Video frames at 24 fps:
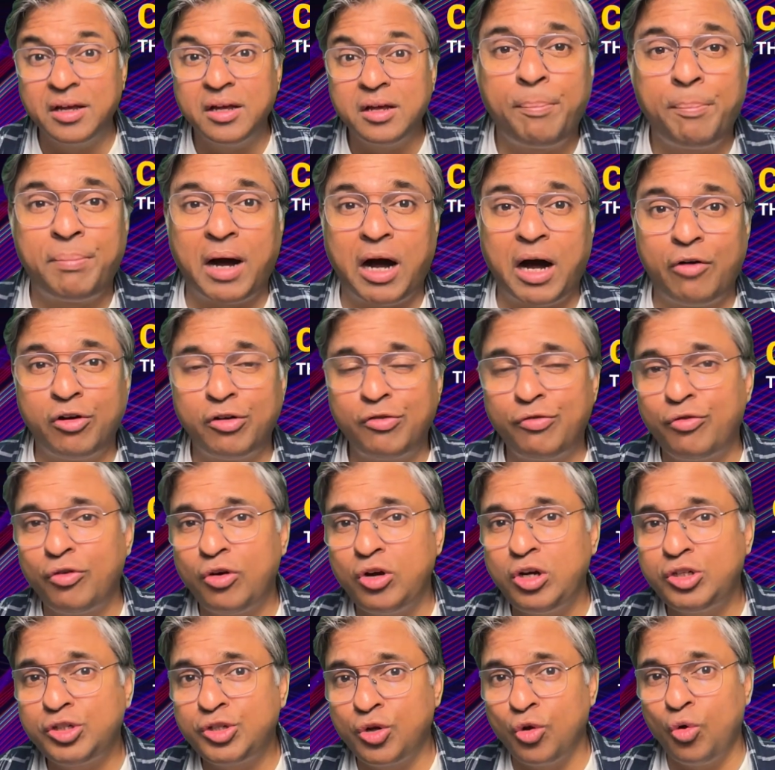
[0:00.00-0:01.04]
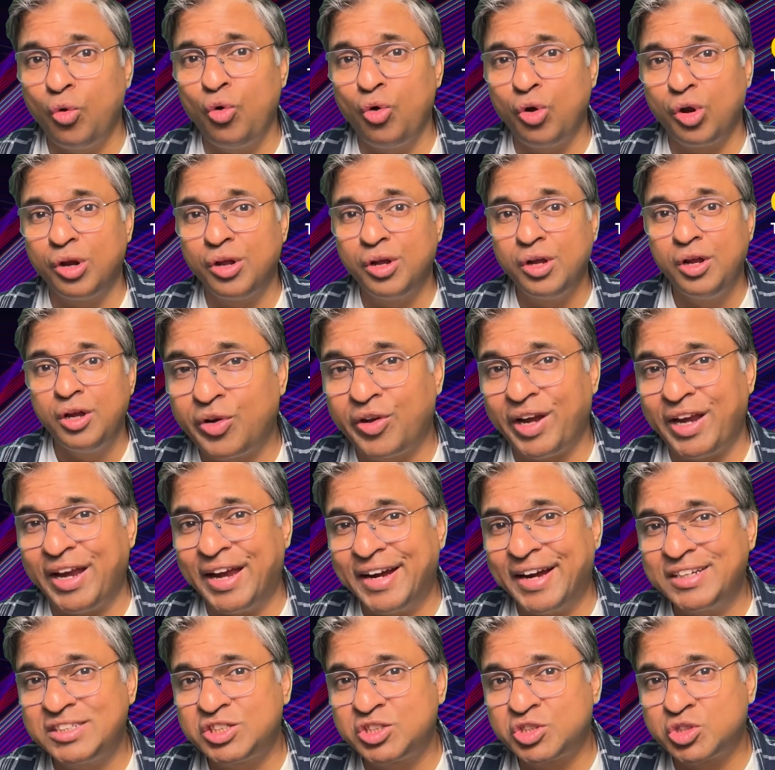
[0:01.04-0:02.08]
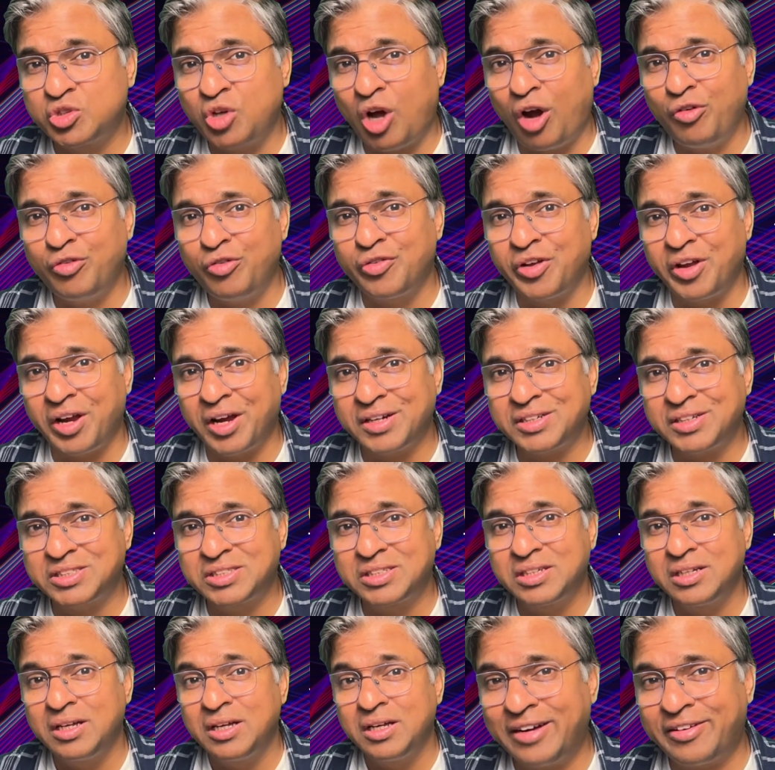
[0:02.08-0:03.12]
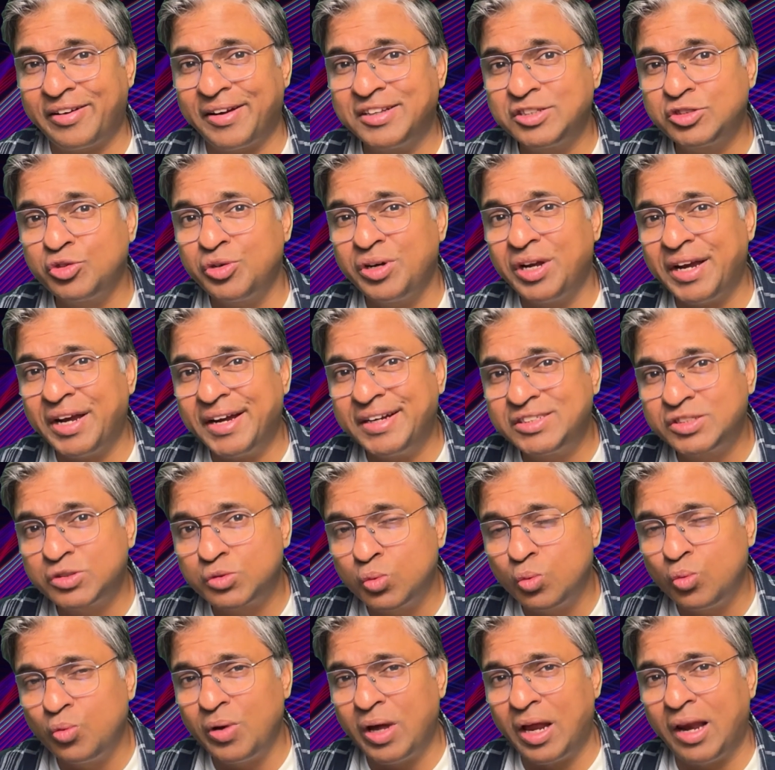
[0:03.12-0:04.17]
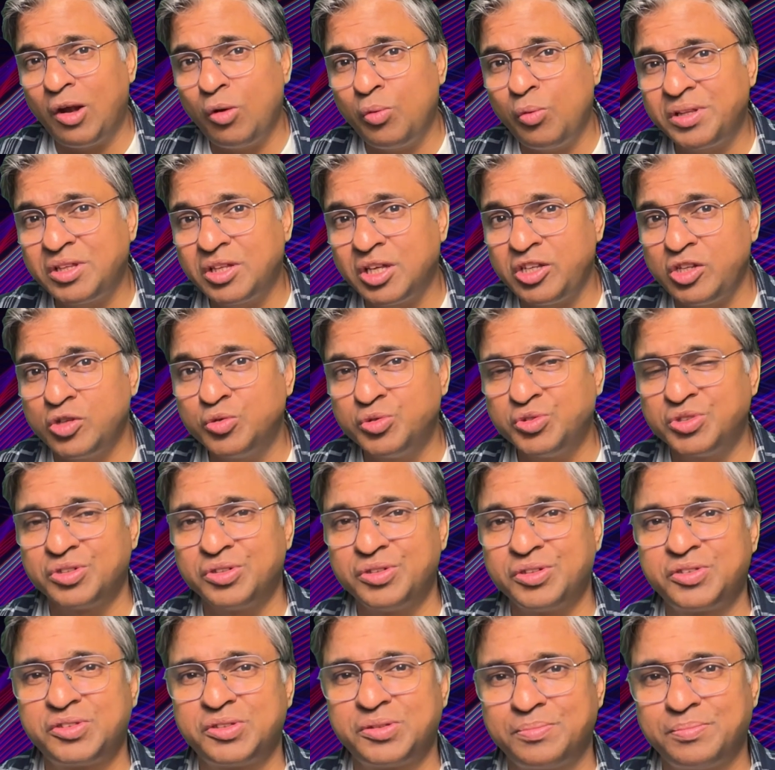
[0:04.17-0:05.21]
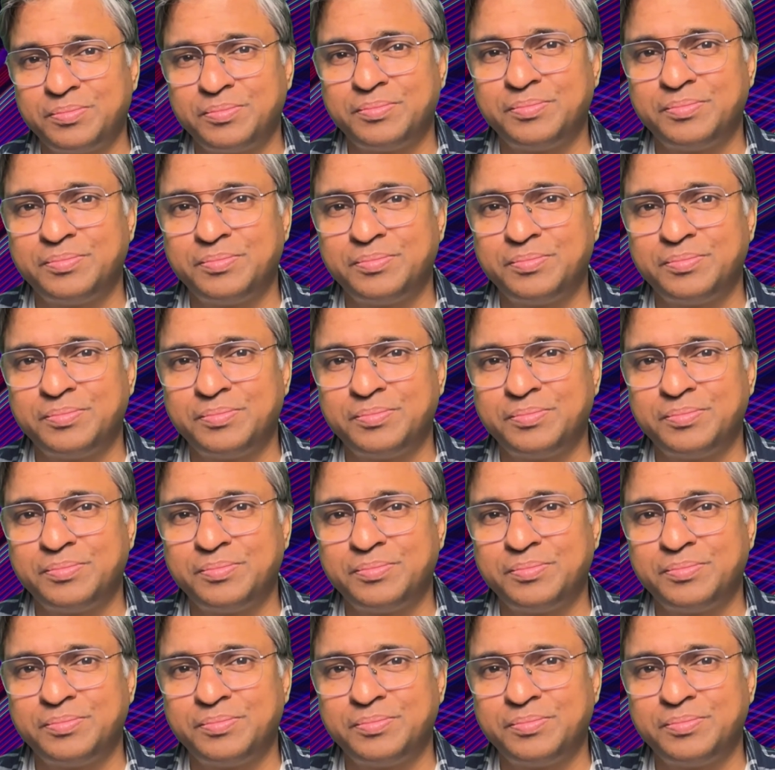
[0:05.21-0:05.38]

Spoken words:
a powerful tool to create softwares that resonates well with the users.